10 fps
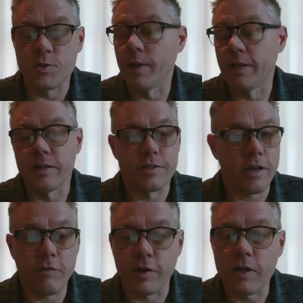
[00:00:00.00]
as well as
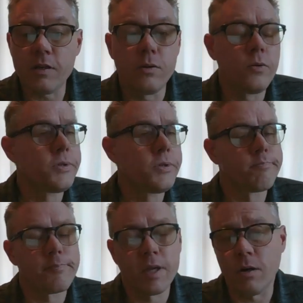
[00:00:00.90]

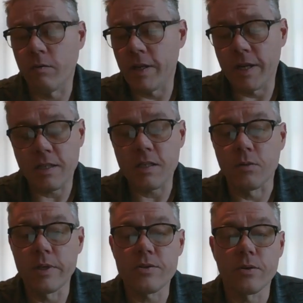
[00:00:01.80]
FAQs,
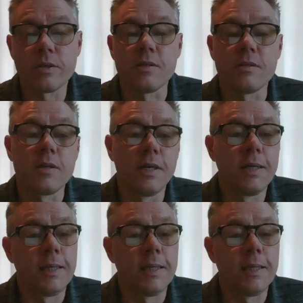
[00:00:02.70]
COVID-19 resources,